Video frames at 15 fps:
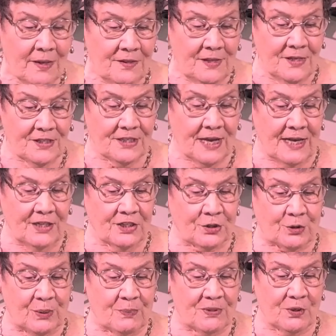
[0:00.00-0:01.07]
This gate
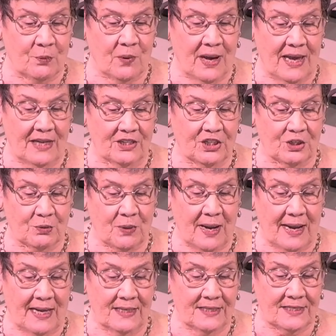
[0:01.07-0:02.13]
strips away and
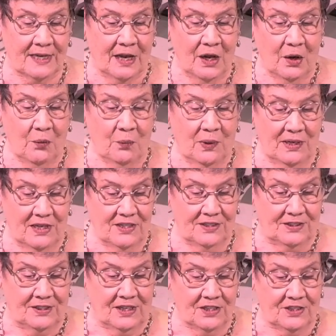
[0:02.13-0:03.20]
shreds what is
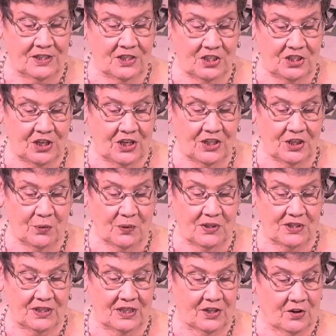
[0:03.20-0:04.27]

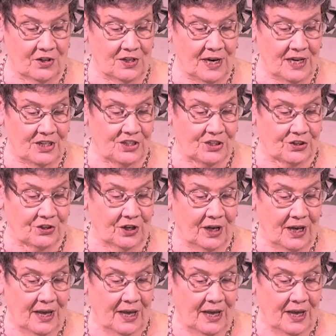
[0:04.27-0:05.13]
disingenuous in our nature